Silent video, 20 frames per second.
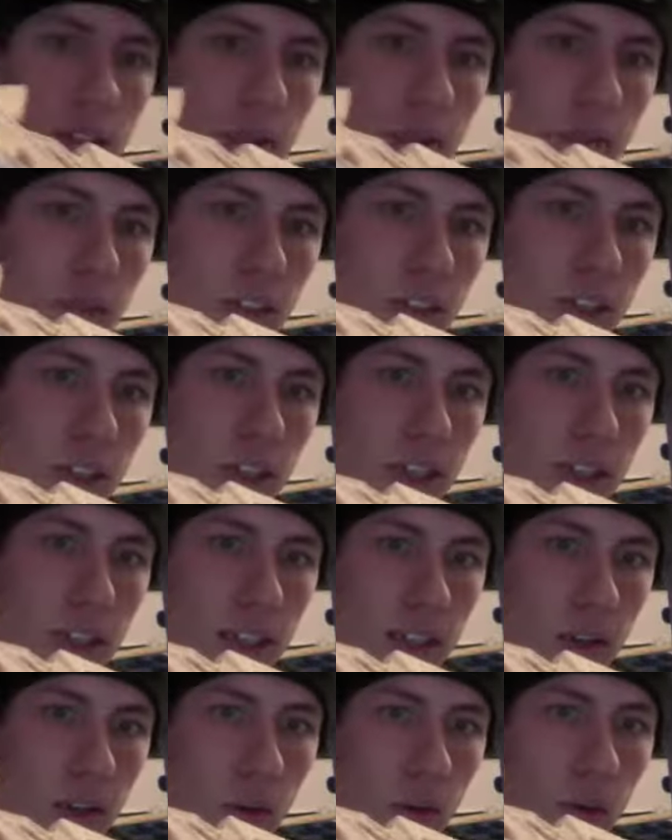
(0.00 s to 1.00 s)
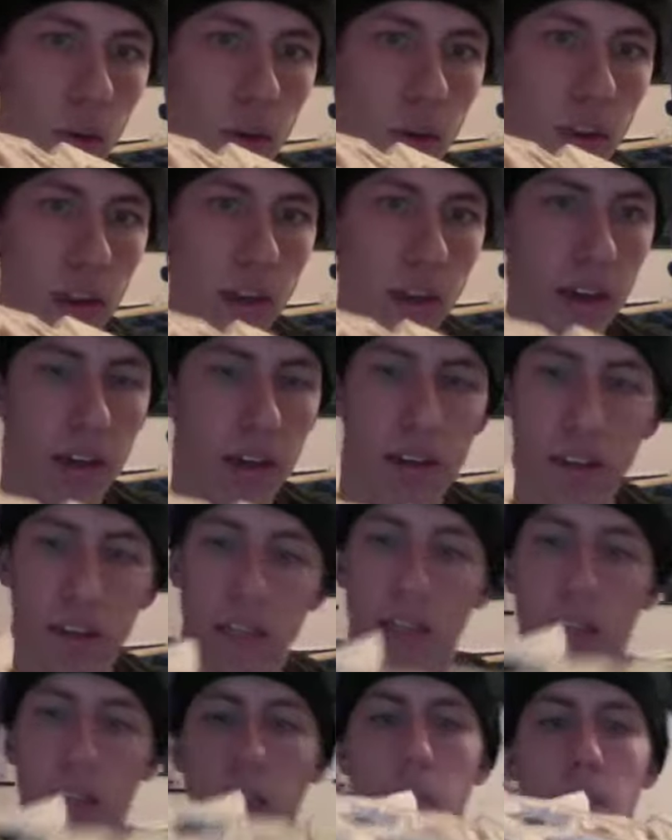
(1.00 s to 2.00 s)
ridging, like the whole thing. It's
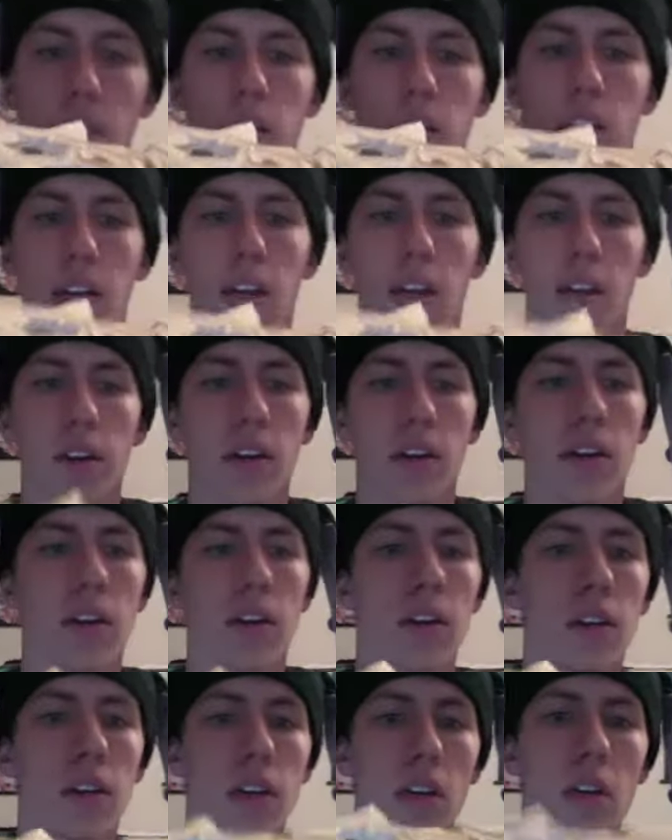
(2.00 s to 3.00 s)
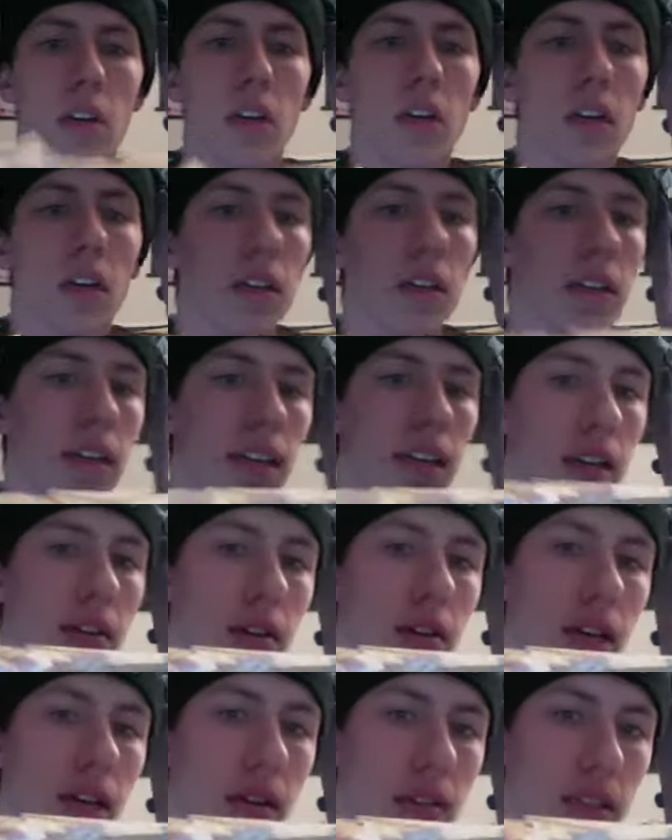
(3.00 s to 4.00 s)
like even here on the end, you
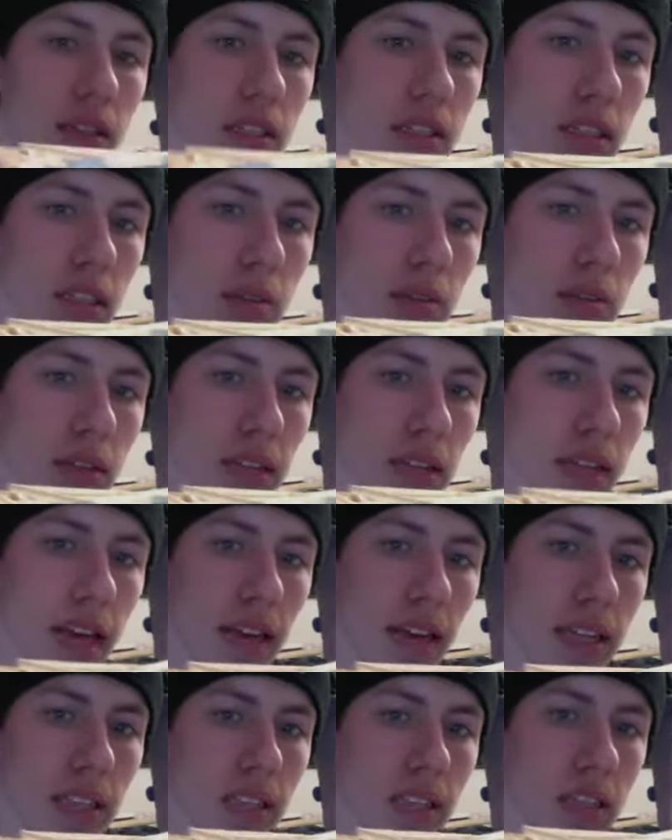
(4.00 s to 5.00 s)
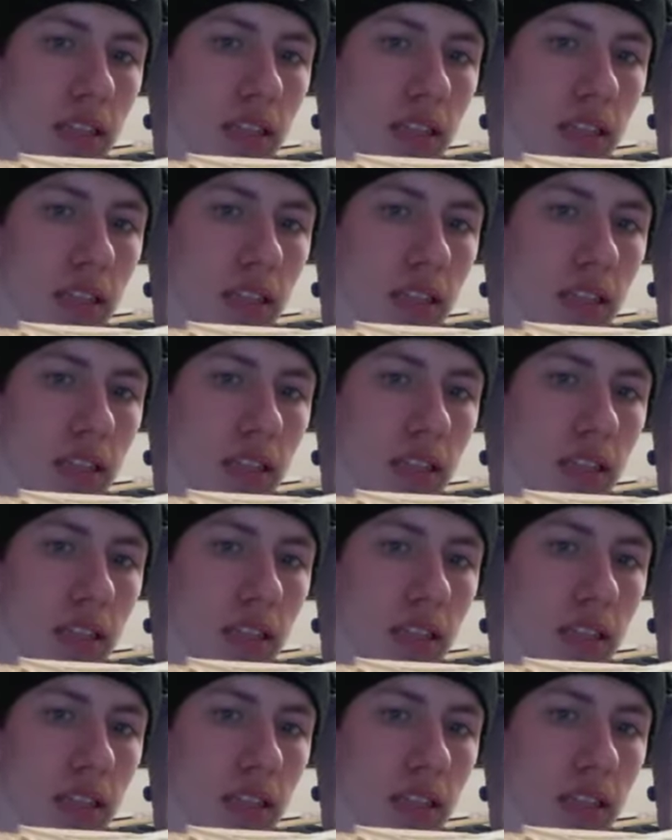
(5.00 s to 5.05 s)
can't really see, but that's